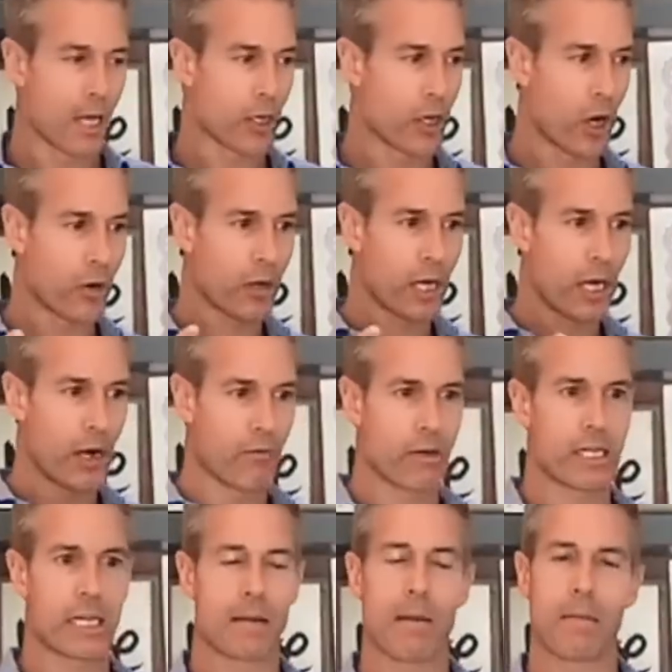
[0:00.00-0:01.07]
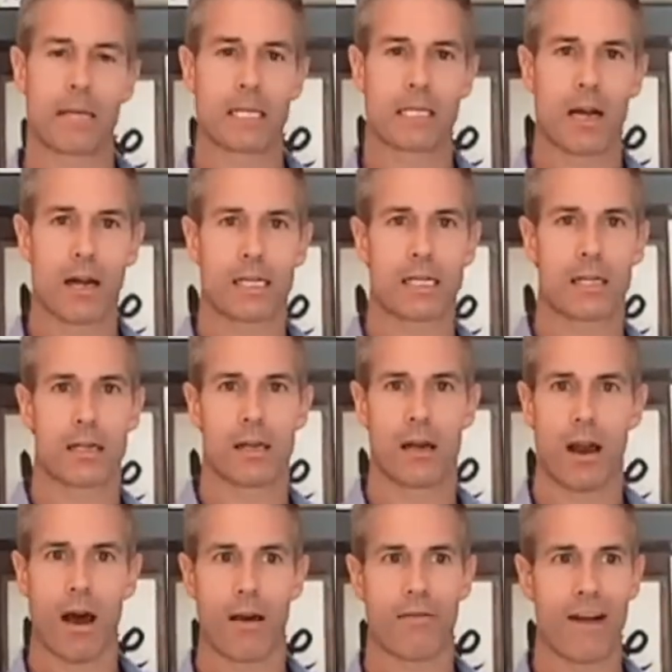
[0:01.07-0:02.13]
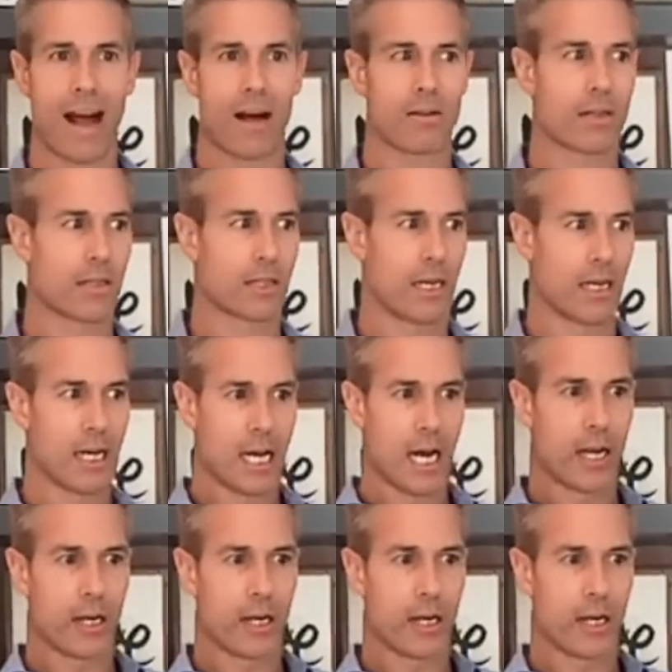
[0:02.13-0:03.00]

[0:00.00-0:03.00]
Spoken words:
you know, originally maybe started life out as a,